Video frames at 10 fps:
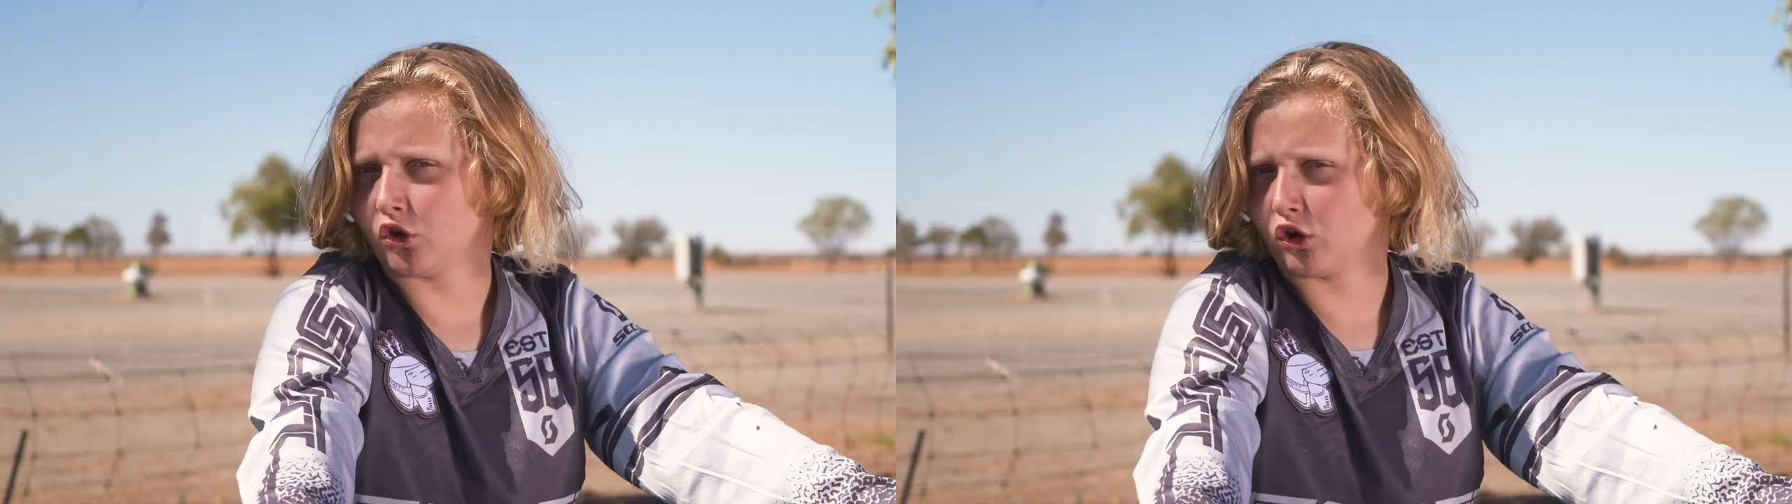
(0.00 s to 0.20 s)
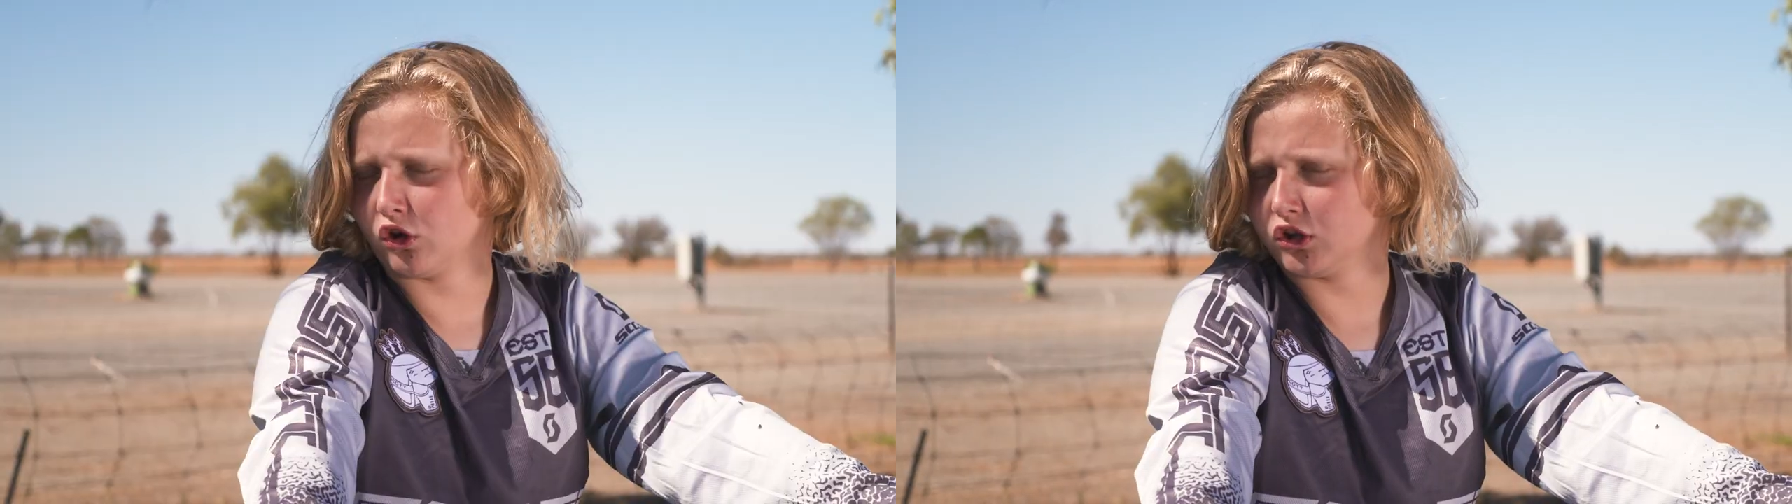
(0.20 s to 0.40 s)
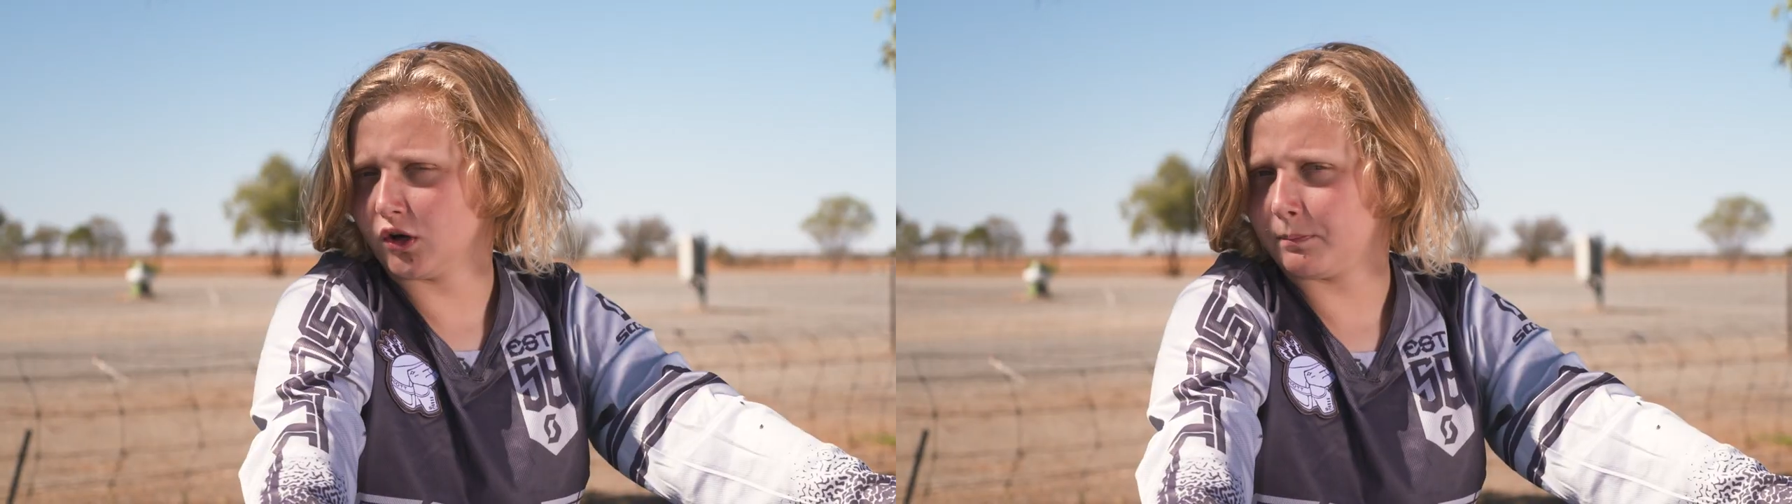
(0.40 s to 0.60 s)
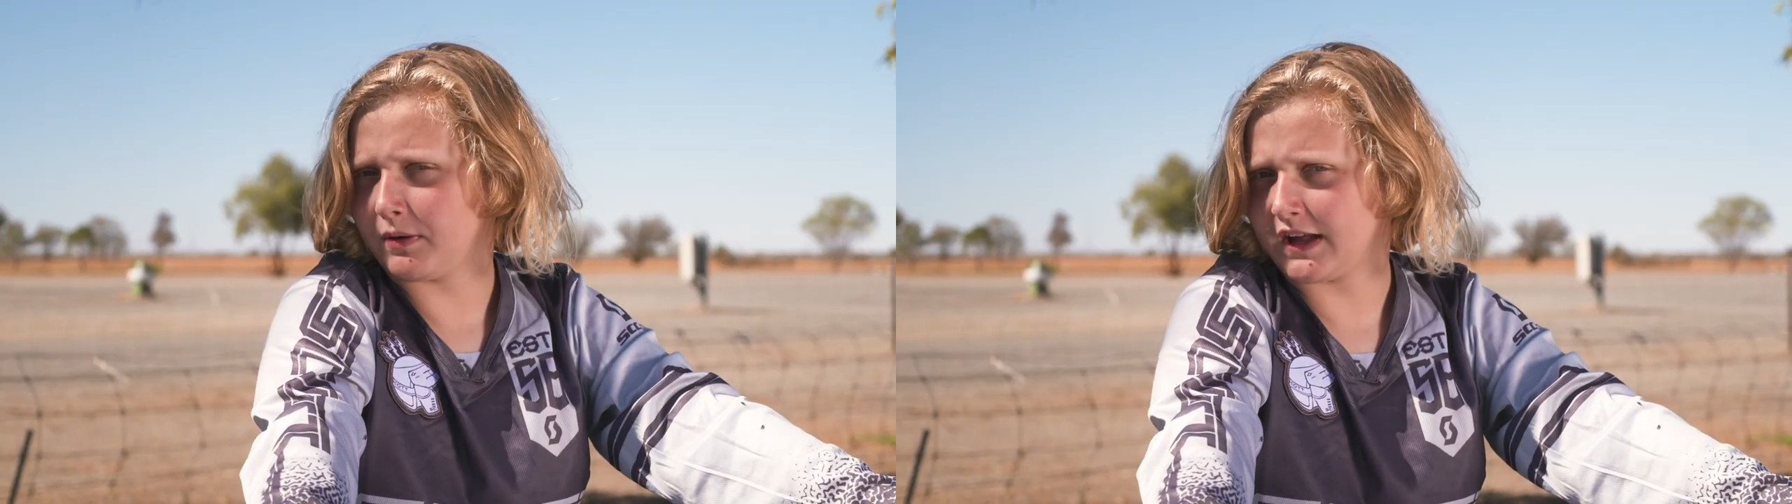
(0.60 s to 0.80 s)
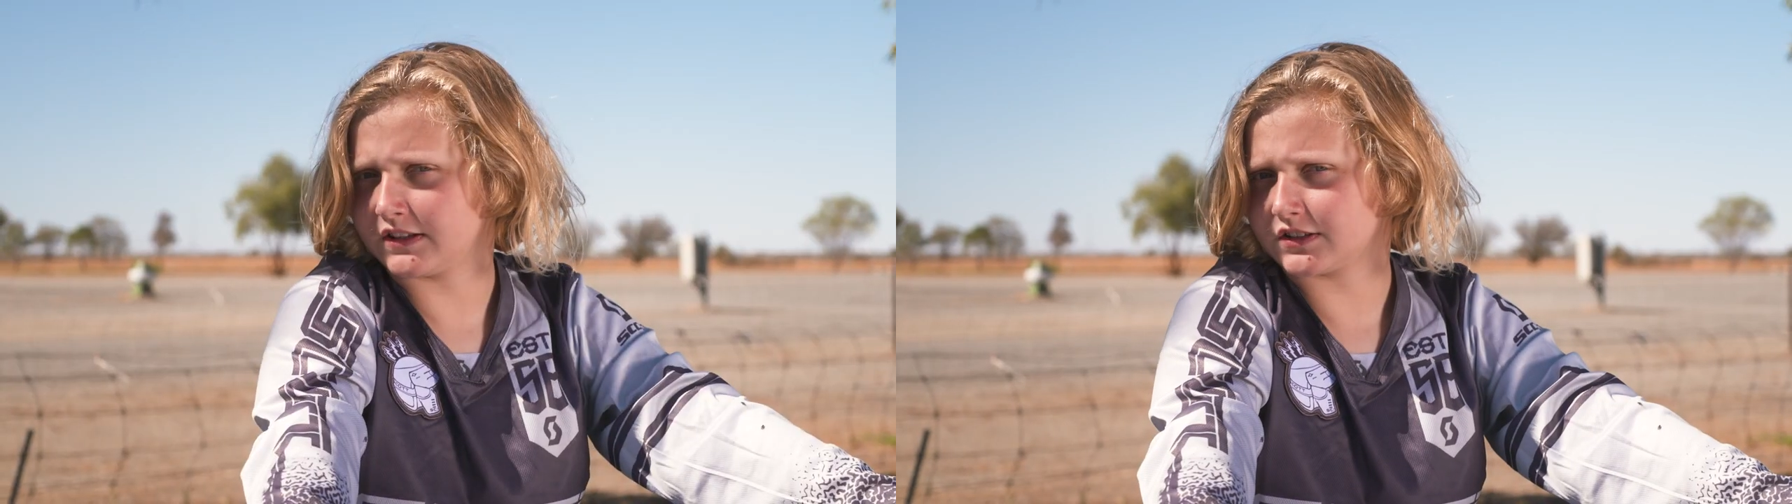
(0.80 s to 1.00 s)
All your
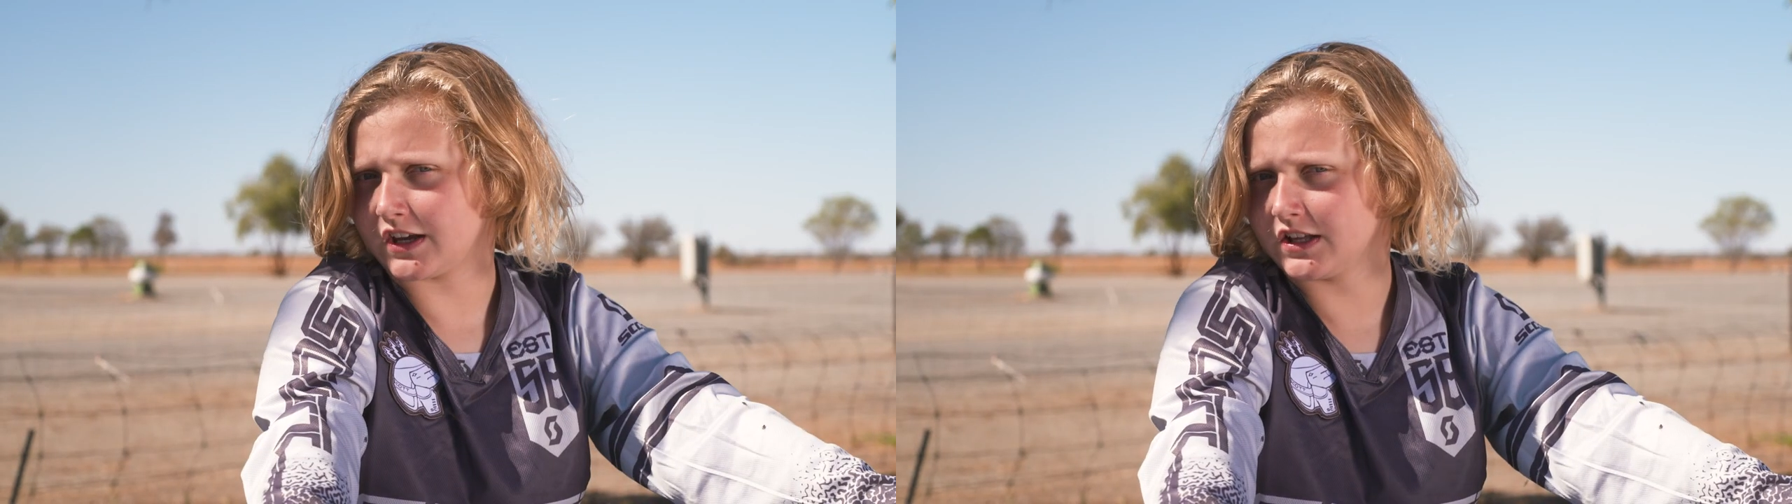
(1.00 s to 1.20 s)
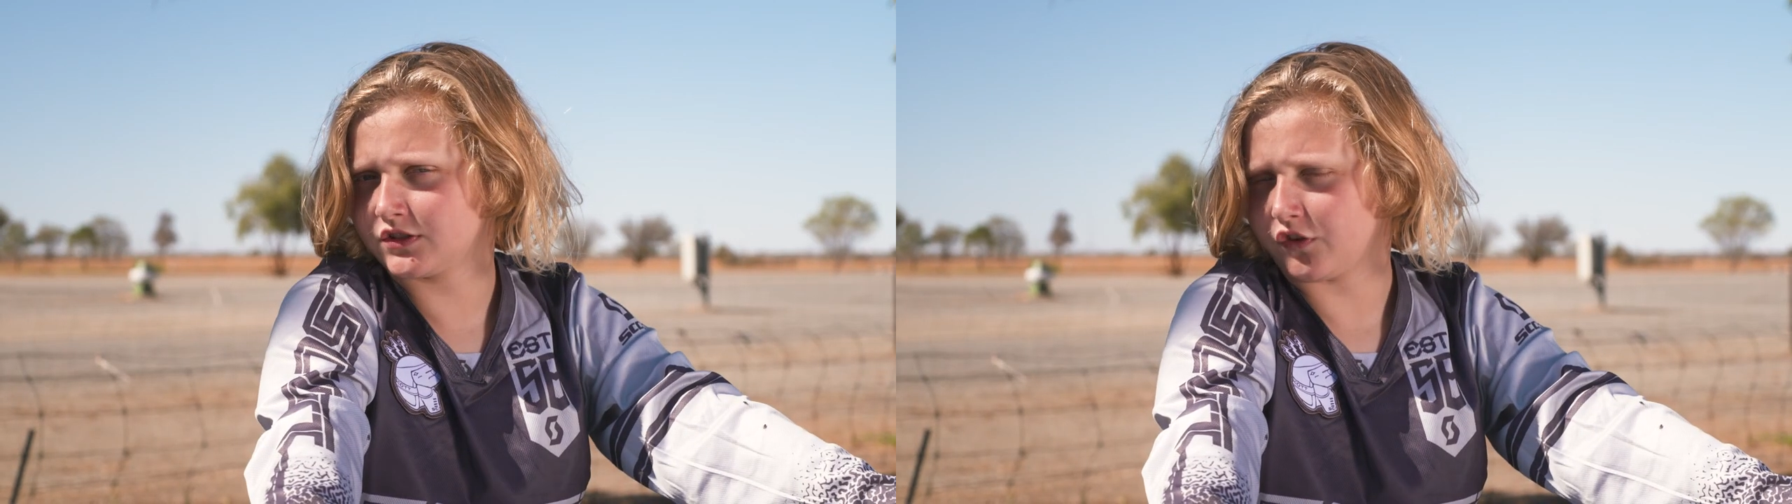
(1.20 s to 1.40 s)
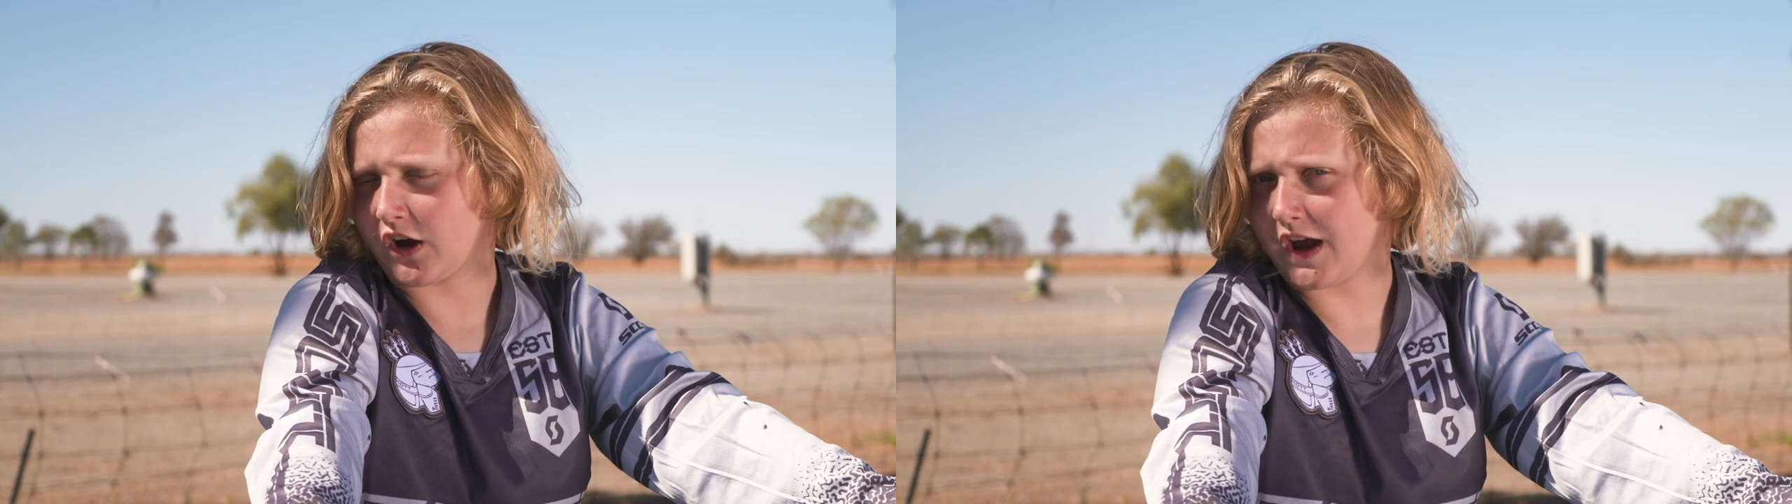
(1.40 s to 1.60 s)
pets. It's for